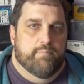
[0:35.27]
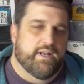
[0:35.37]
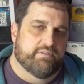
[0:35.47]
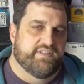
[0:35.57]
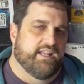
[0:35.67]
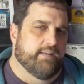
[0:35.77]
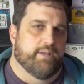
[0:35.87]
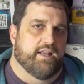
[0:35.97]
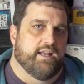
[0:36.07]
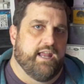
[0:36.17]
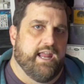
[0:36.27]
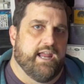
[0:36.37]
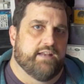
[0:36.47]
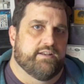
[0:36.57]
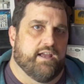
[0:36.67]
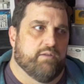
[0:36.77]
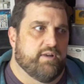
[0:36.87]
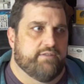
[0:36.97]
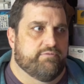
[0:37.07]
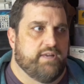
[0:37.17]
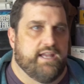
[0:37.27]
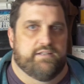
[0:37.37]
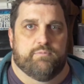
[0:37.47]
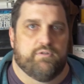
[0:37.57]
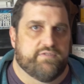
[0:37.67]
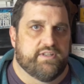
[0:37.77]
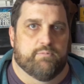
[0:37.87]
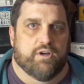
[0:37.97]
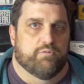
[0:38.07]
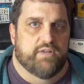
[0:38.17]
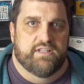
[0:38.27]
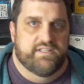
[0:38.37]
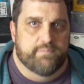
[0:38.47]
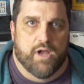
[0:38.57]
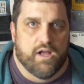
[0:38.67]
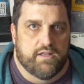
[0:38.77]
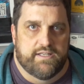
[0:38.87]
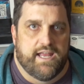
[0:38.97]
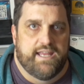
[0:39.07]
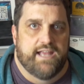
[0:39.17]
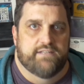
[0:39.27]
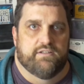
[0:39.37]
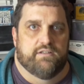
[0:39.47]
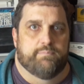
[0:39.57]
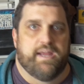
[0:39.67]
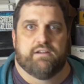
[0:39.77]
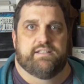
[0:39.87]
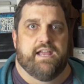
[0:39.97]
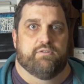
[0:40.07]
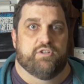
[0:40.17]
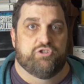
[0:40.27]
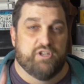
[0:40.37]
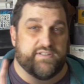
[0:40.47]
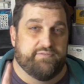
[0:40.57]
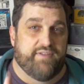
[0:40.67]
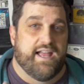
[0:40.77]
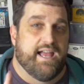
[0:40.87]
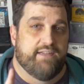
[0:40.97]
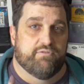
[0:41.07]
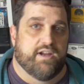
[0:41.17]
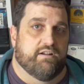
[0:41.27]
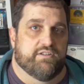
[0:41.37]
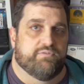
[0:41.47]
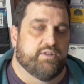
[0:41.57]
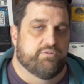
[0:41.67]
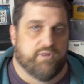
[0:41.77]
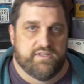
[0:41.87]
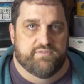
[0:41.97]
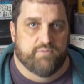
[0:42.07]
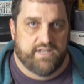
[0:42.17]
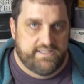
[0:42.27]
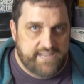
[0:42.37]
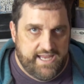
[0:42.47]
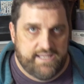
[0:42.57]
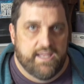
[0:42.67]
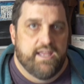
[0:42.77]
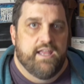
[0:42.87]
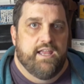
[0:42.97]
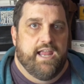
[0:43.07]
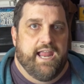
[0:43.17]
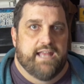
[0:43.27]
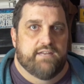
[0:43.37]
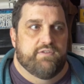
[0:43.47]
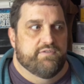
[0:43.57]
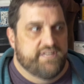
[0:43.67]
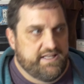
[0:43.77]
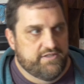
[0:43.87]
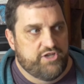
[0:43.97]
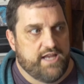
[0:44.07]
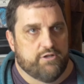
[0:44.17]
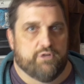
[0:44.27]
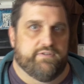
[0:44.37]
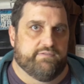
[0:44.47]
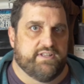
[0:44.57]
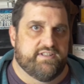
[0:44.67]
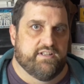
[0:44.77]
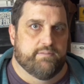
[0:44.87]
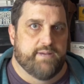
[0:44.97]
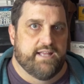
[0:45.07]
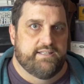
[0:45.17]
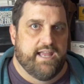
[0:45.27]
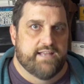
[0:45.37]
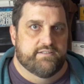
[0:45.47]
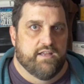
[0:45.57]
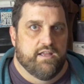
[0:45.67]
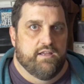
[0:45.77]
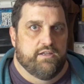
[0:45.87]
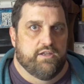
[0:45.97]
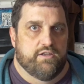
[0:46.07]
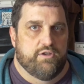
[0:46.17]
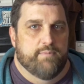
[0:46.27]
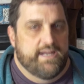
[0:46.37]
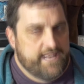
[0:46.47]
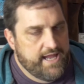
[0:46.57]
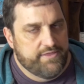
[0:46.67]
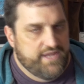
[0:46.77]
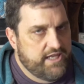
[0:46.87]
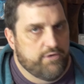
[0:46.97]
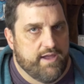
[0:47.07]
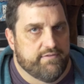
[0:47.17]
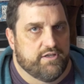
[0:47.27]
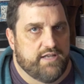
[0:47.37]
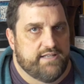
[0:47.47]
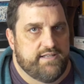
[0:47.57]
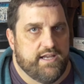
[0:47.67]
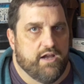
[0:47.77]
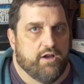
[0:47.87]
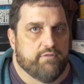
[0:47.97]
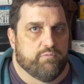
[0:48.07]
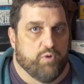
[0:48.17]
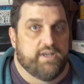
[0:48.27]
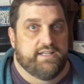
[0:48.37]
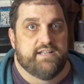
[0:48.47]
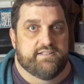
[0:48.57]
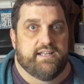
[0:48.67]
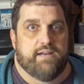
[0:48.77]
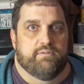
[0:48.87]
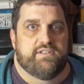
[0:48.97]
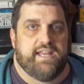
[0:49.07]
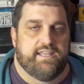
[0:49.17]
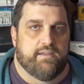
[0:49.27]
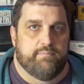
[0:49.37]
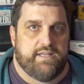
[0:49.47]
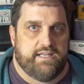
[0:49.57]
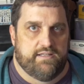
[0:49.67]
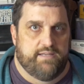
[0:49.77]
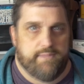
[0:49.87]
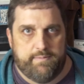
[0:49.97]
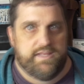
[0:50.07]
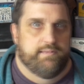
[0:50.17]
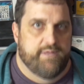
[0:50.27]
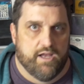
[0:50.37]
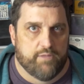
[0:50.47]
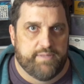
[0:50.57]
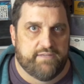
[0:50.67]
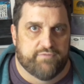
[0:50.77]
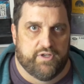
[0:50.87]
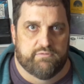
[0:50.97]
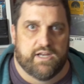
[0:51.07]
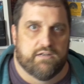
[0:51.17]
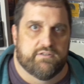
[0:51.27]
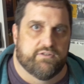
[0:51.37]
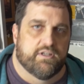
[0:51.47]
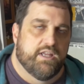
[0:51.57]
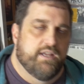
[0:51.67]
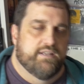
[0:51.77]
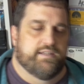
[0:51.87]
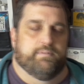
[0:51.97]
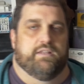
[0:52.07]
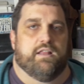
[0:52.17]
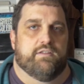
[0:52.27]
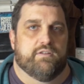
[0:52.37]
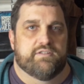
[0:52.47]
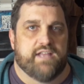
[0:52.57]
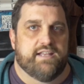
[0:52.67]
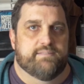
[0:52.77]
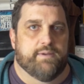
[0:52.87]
But I was thinking about it, and uh, what if we had to move somewhere really small and I had to pare it down to just five records? Which ones would I take? And if you've seen the channel or if you've listened to the podcast, you, might ha- think you have a good idea of what it is that I would take immediately. Maybe they'd be all Pink Floyd records or something along those lines.